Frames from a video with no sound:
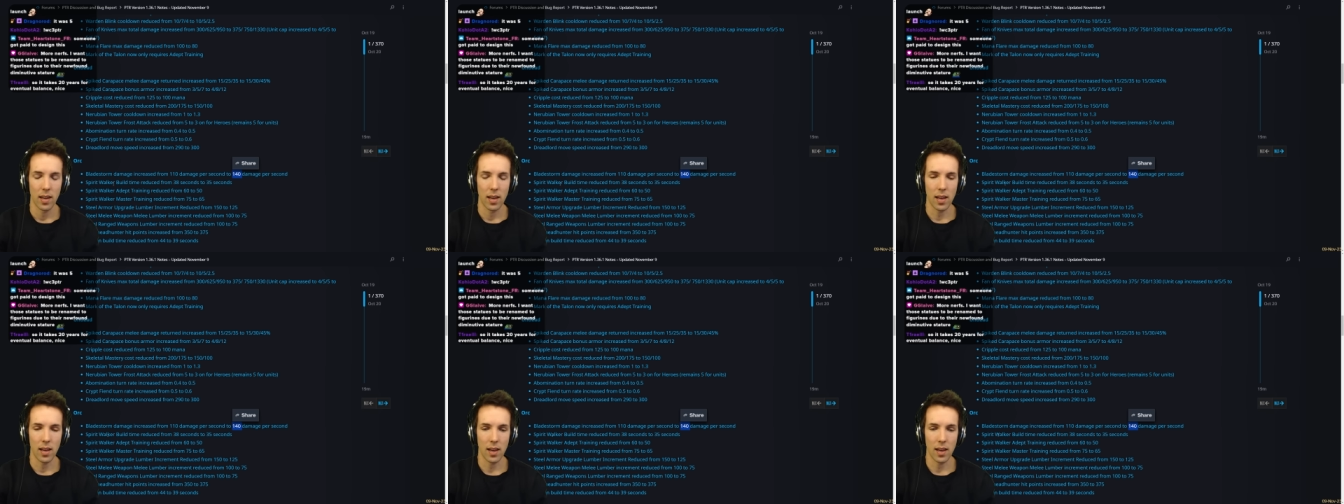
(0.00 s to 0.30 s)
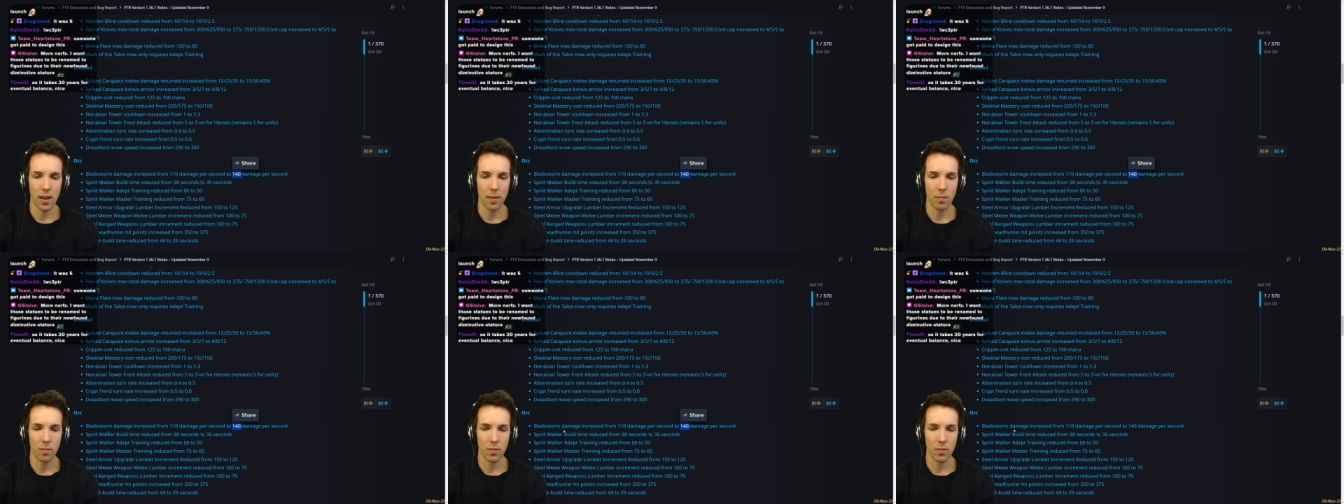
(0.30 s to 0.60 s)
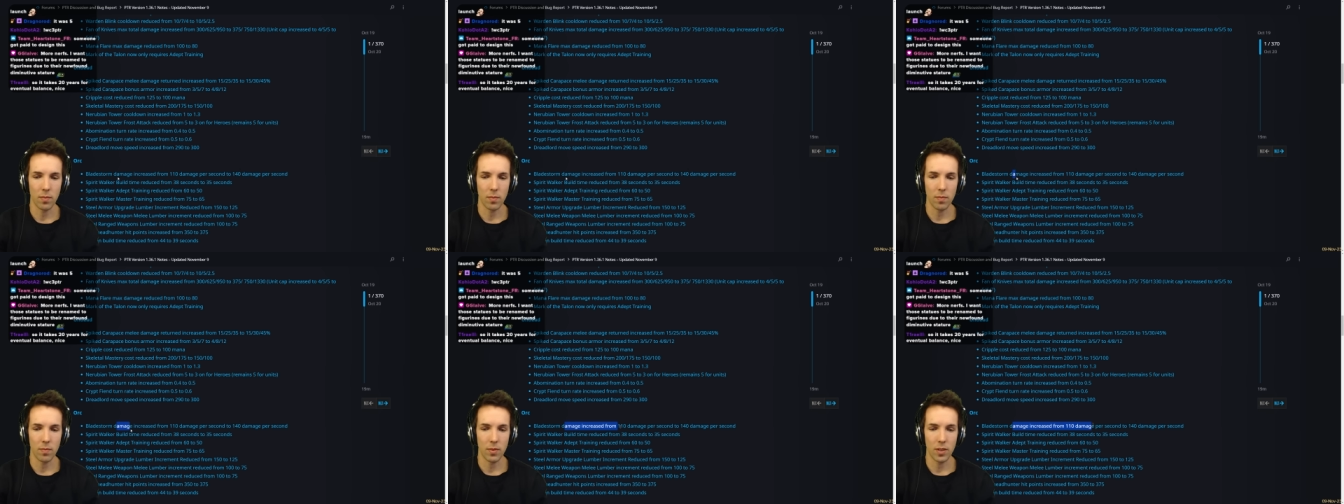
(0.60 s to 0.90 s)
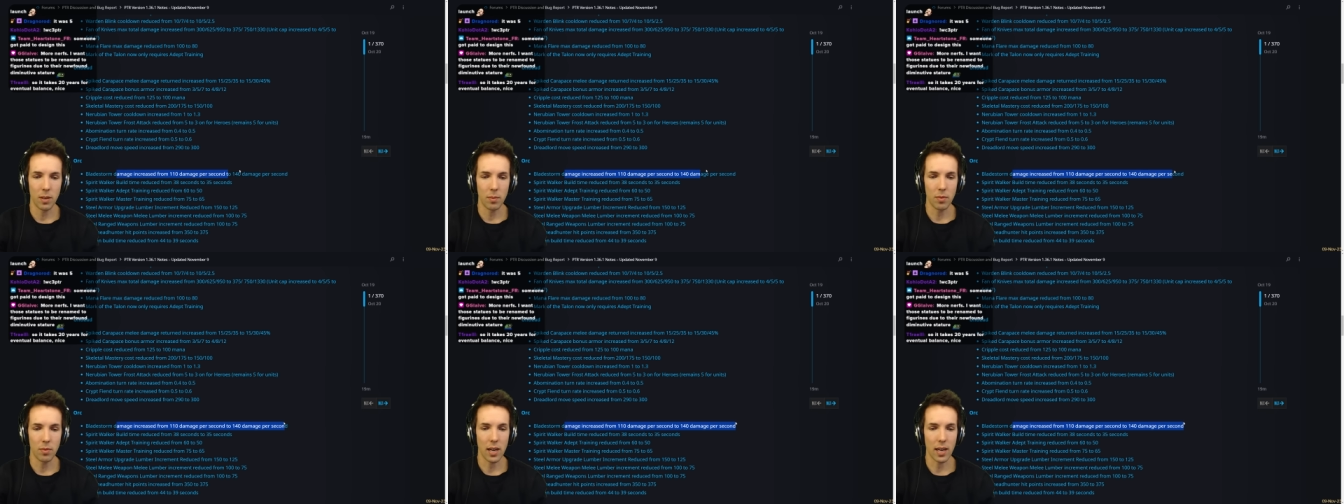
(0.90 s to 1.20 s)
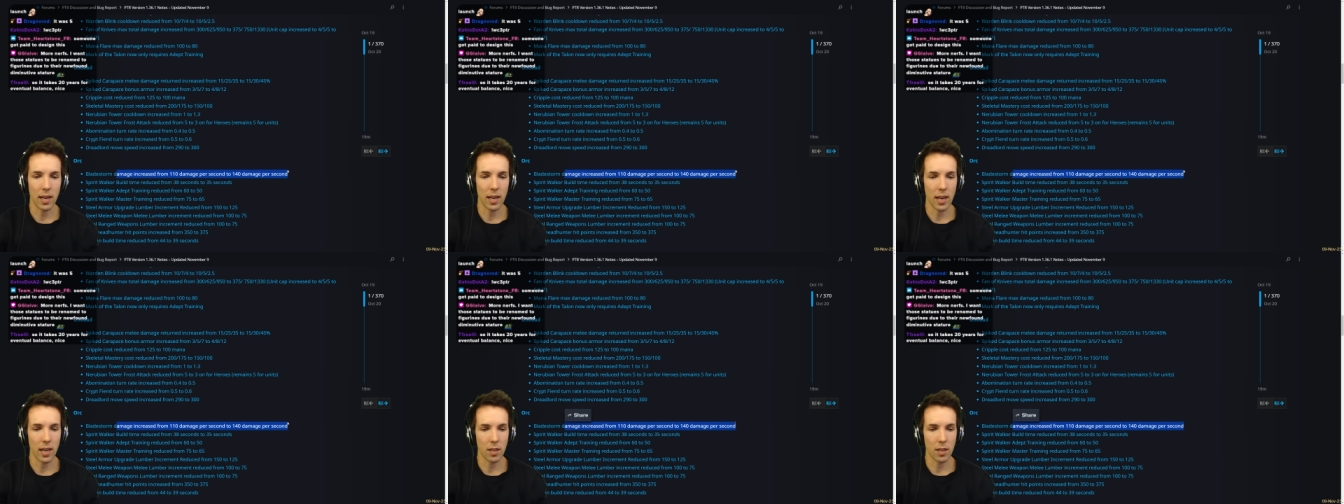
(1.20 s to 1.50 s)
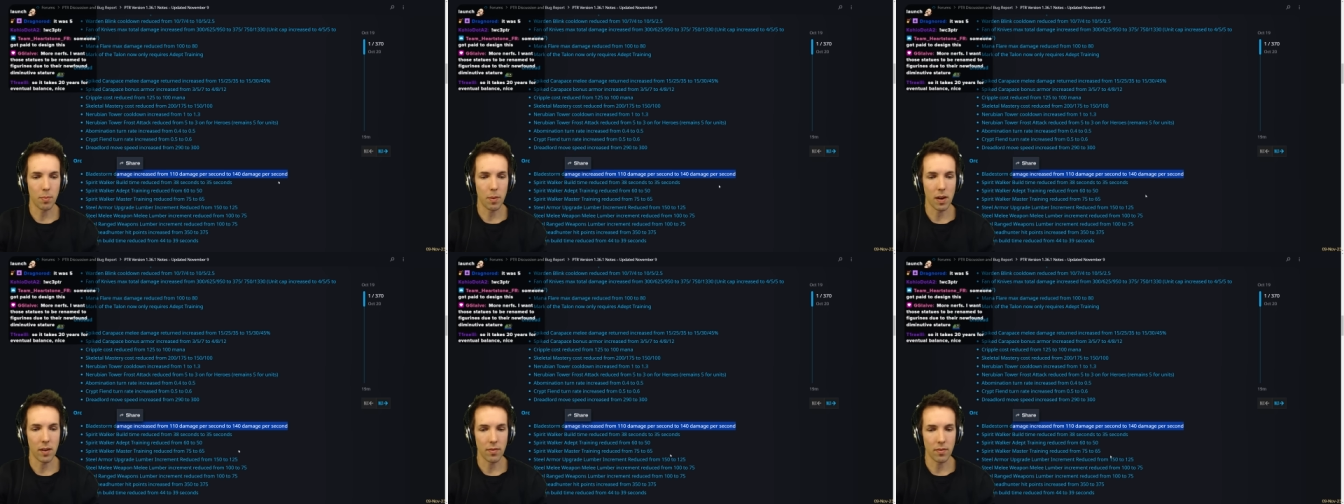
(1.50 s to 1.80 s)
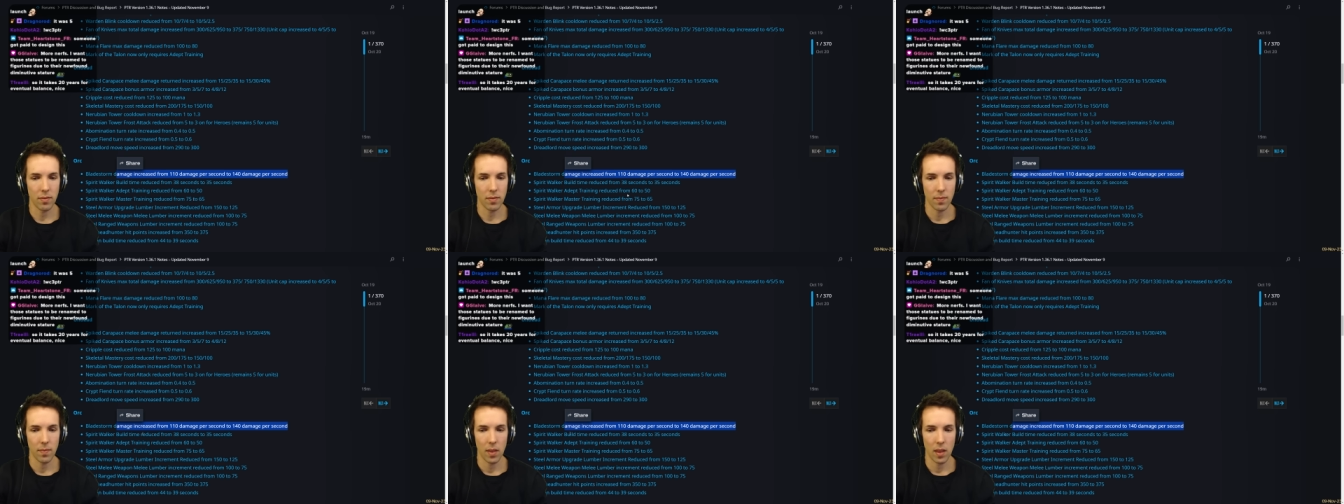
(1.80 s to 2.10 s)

Um, seems like a nice buff.